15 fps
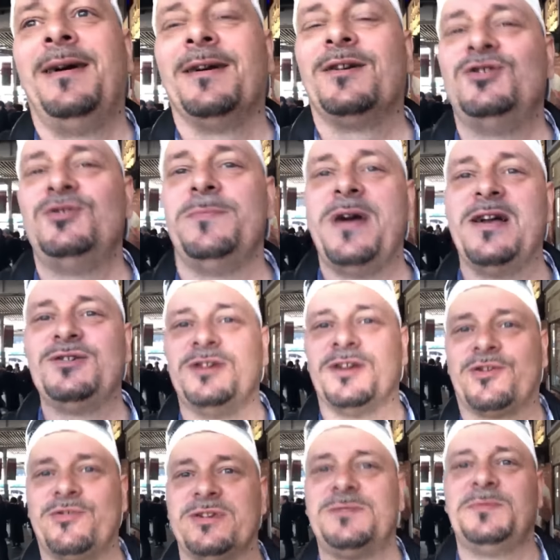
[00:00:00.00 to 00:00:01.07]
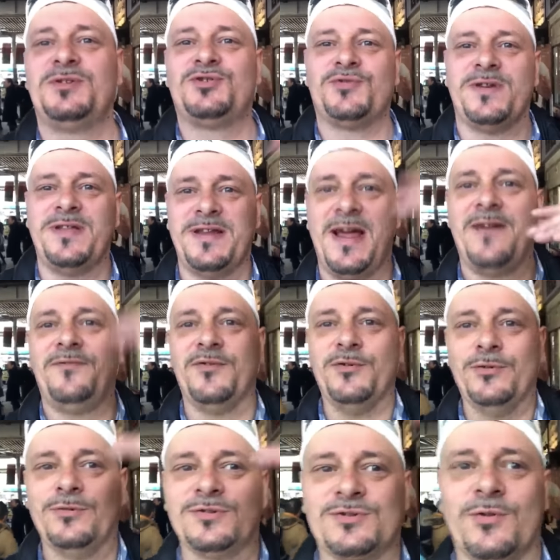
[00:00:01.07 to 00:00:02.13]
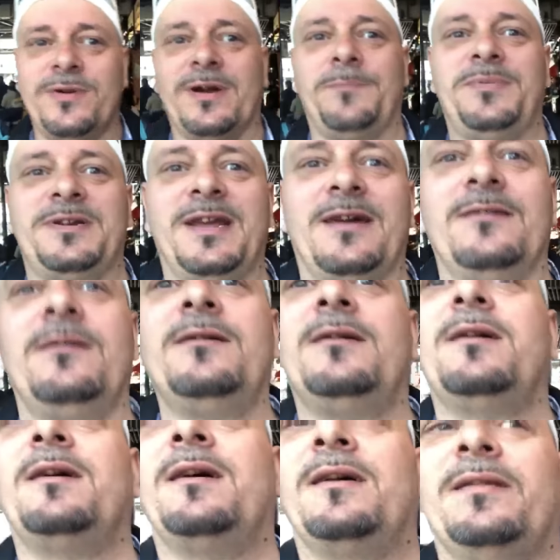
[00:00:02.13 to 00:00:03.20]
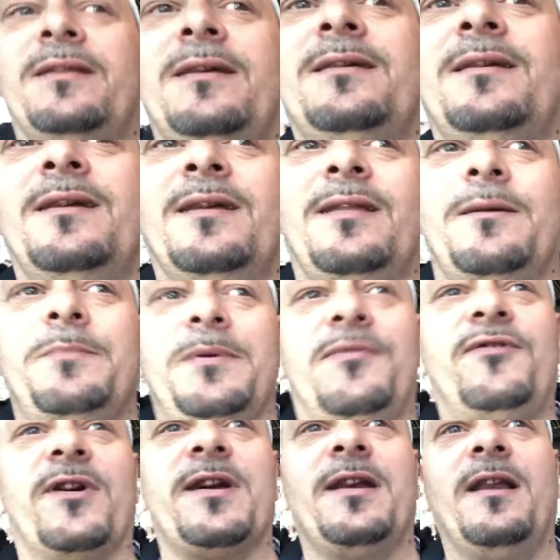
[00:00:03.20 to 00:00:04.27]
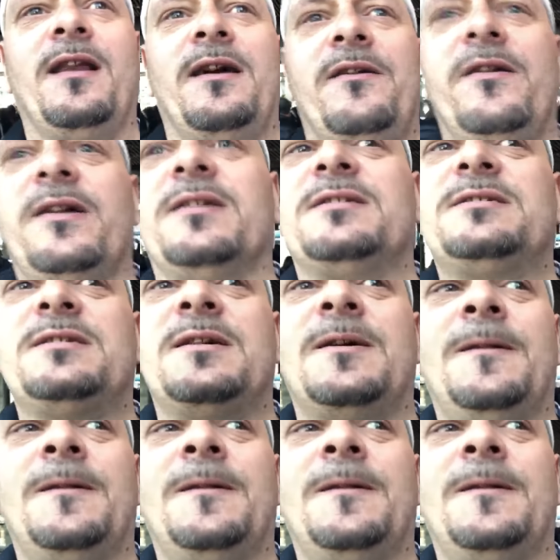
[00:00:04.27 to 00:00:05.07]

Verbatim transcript: Could you imagine a Christmas tree and then have the noodles going up and down? That'd be freaking hilarious.